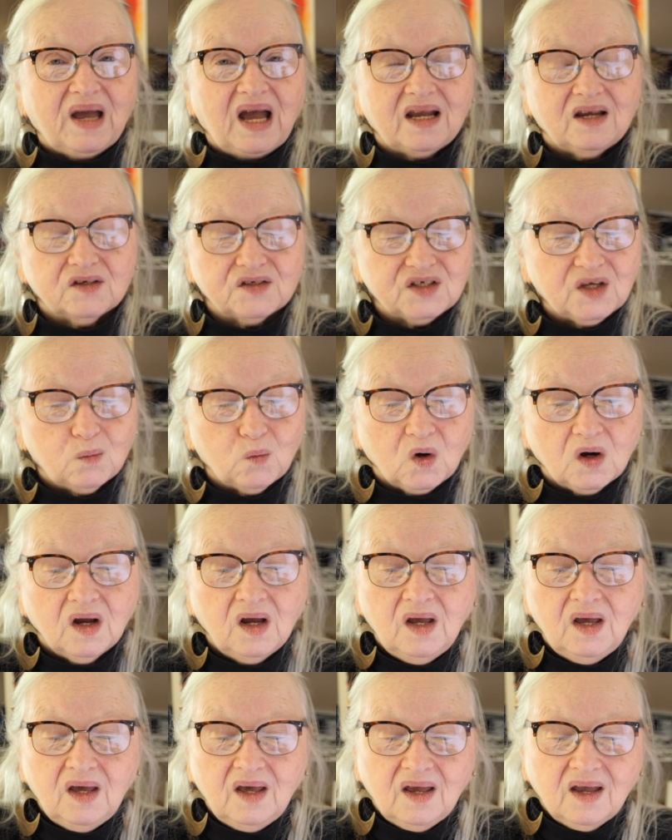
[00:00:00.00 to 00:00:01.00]
back here somewhere
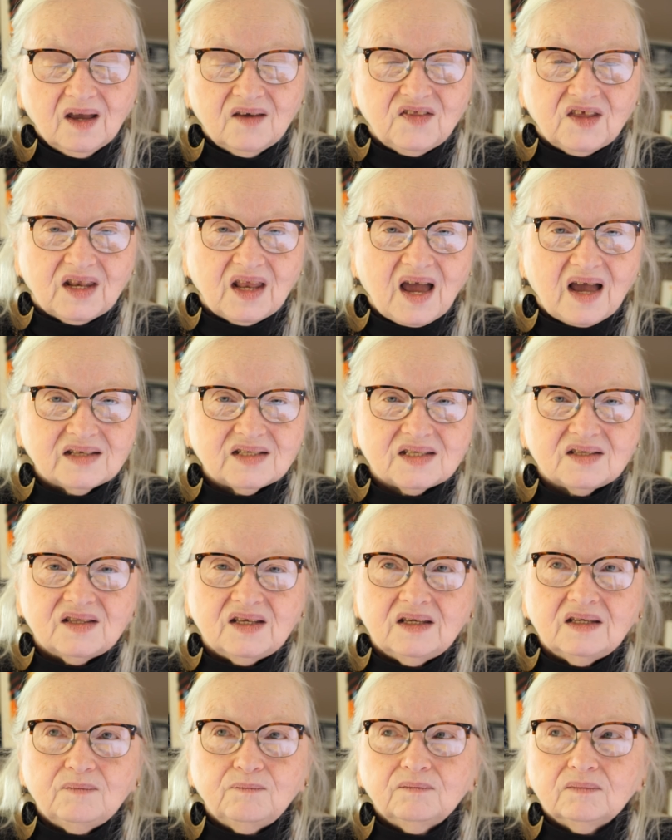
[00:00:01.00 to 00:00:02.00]
that has
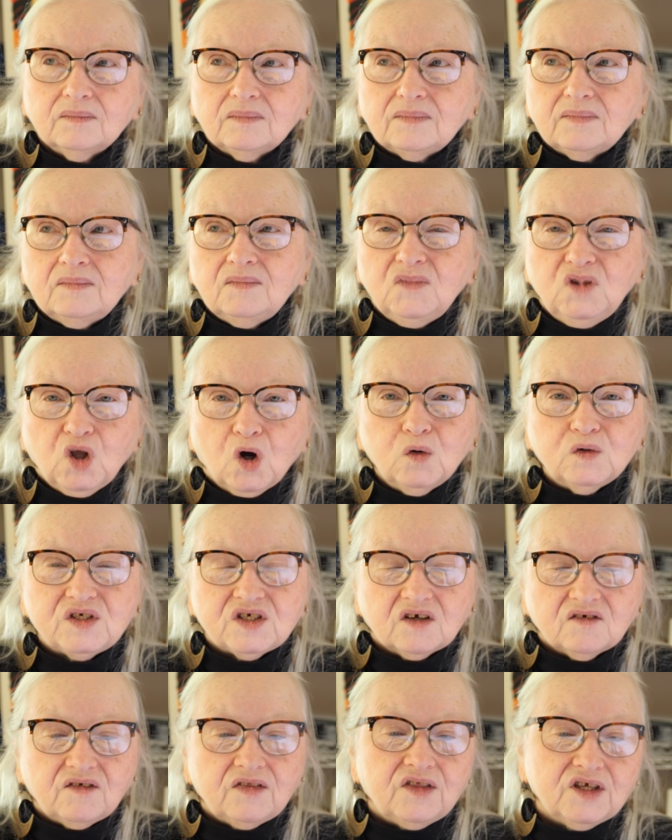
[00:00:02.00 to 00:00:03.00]
the
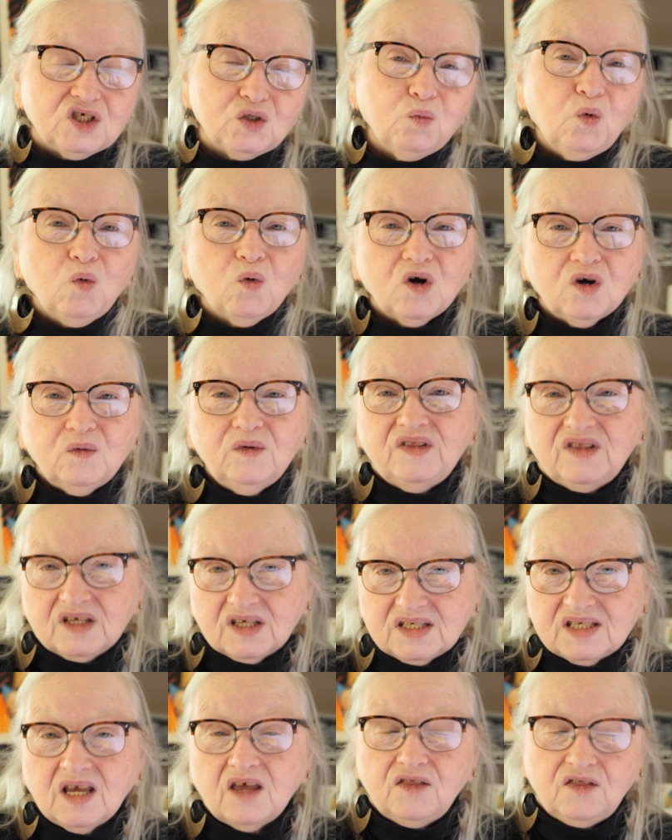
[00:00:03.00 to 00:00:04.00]
notes of this will work with
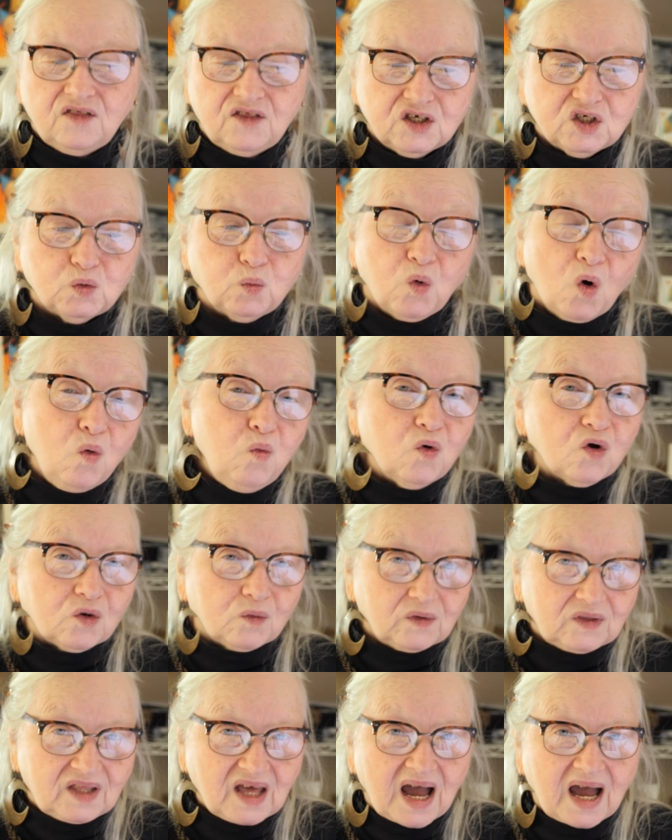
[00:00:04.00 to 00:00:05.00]
this won't
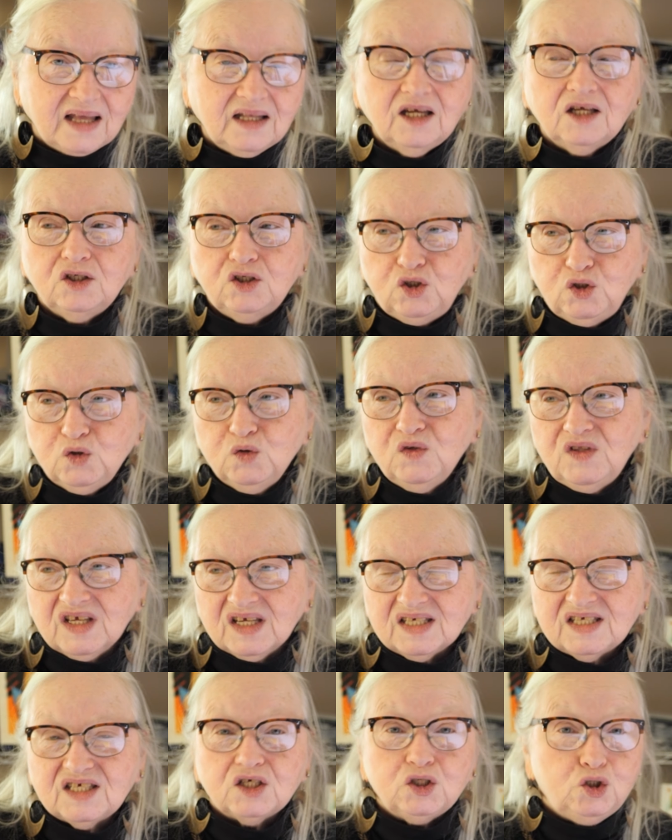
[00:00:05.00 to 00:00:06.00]
work with that, do
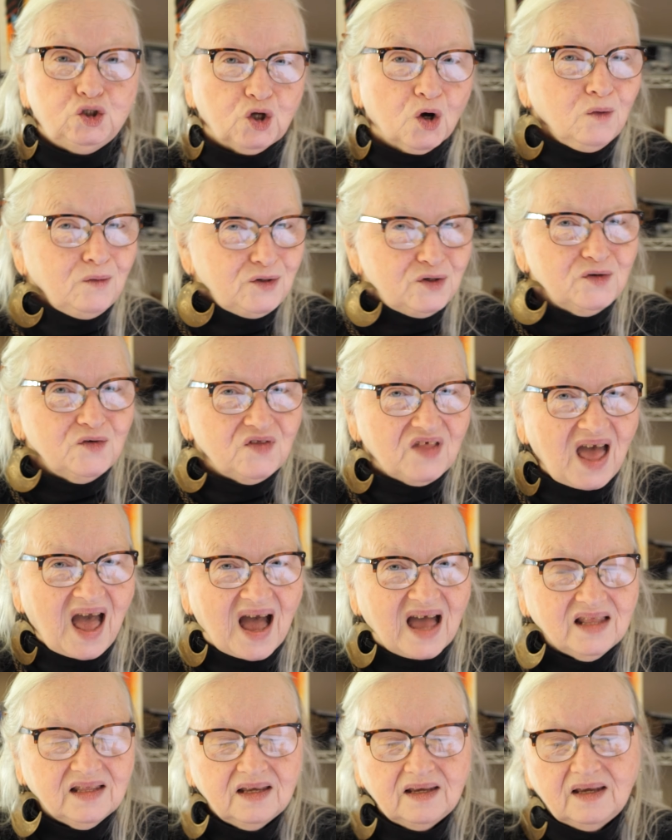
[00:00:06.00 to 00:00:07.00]
this, don't do
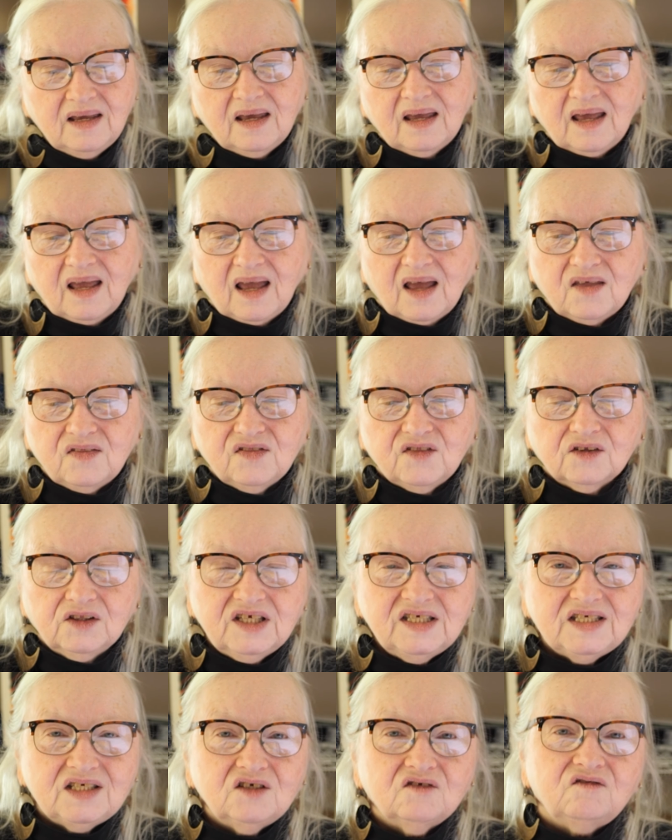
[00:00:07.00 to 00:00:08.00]
that, and the
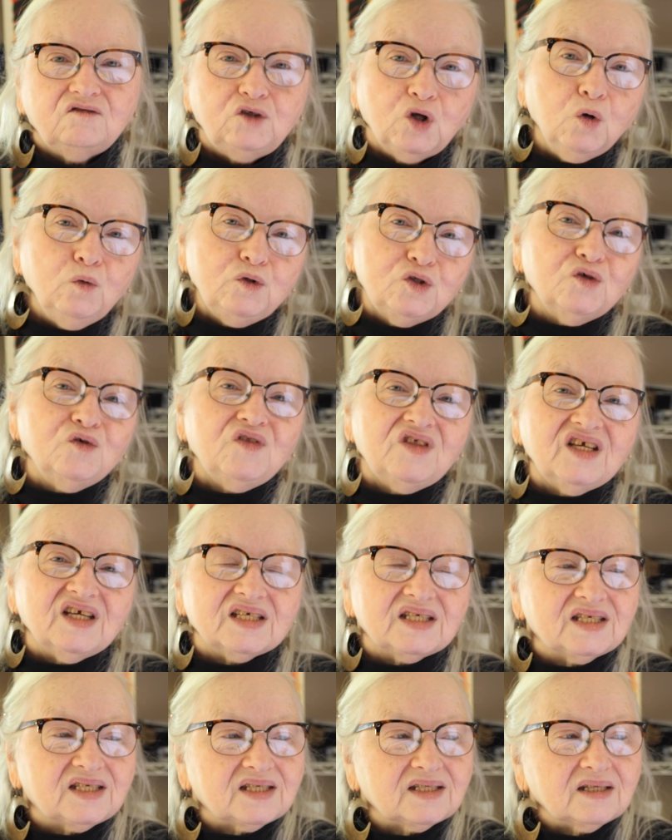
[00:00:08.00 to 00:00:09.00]
list of don't do
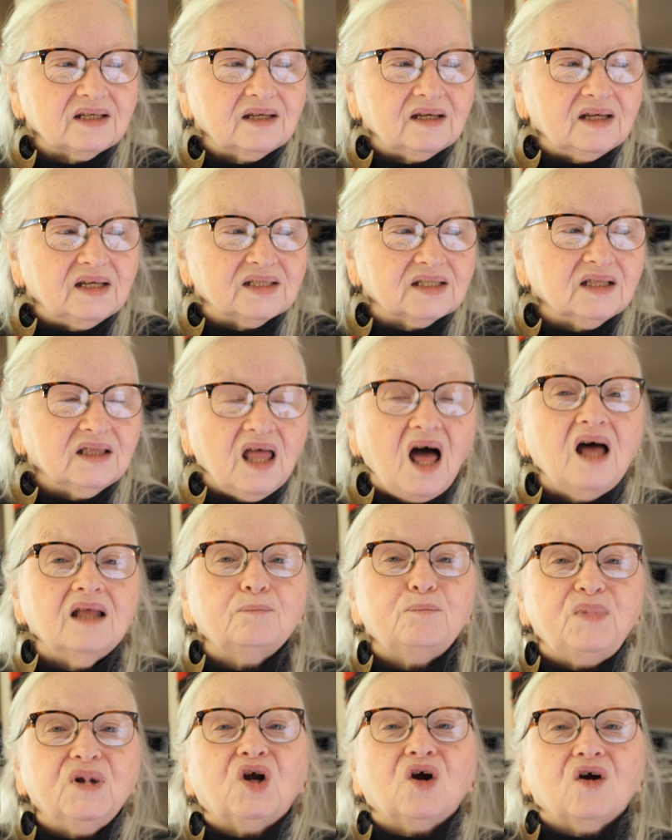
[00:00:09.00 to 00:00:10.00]
this is a
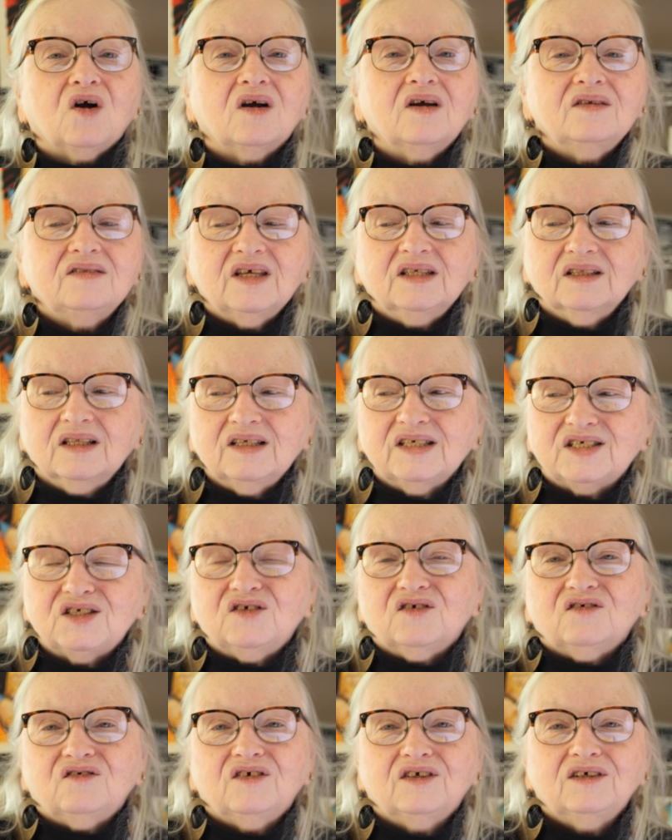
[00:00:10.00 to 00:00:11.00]
lot bigger than the
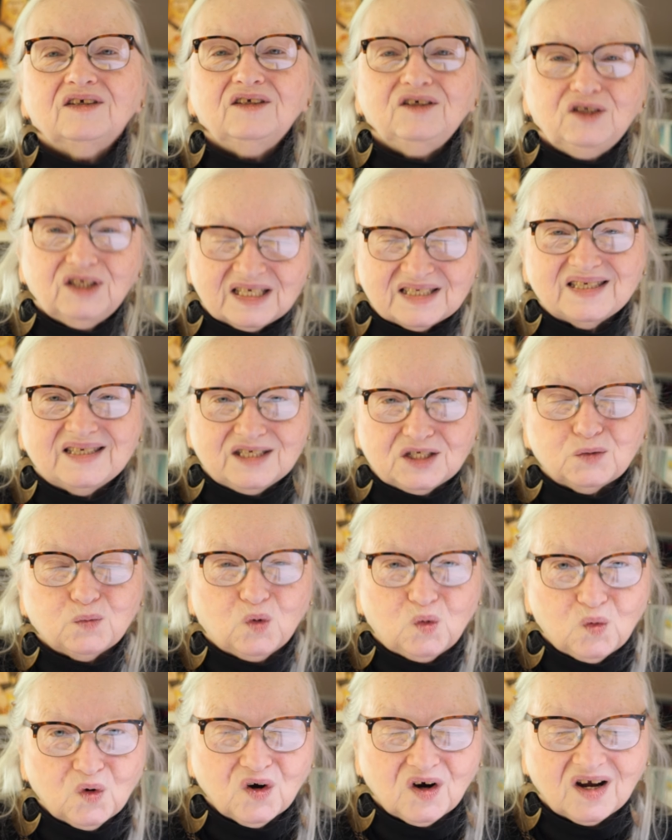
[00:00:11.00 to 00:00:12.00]
list of yes, this
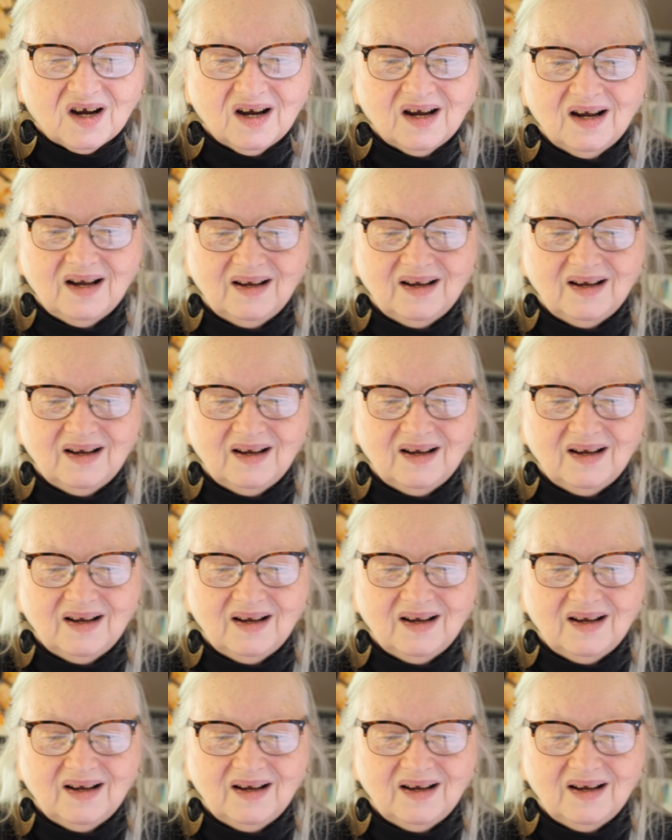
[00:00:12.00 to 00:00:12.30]
will work.